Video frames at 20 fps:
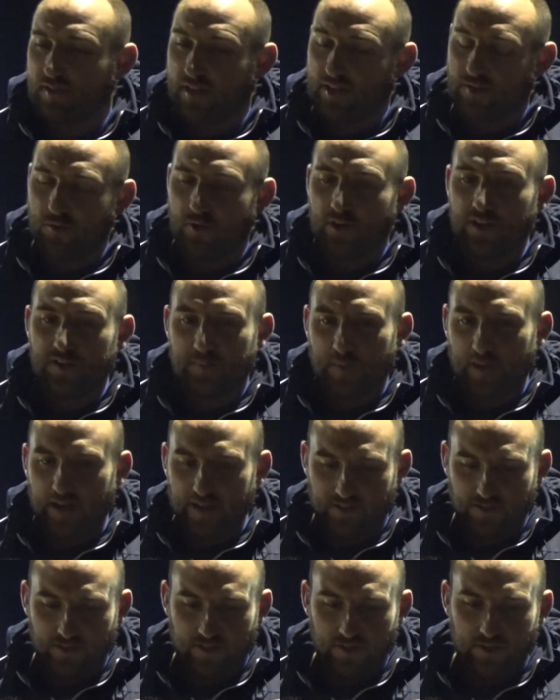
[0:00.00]
that's what he's
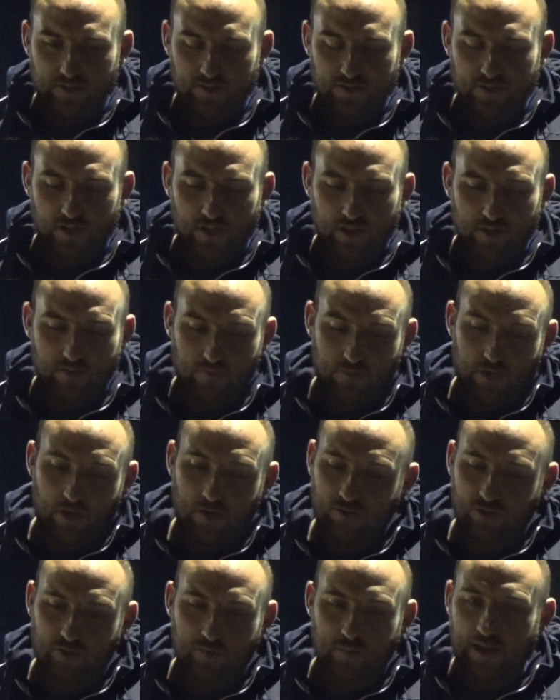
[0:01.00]
paid to do, so
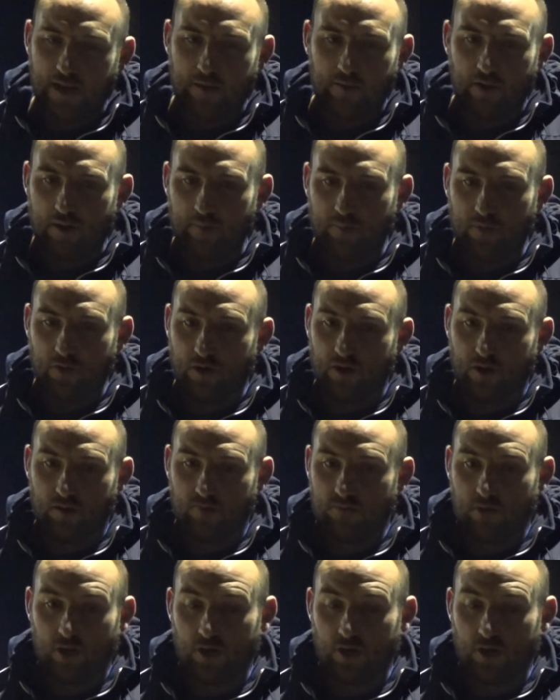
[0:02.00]
I'll just play where I'm put.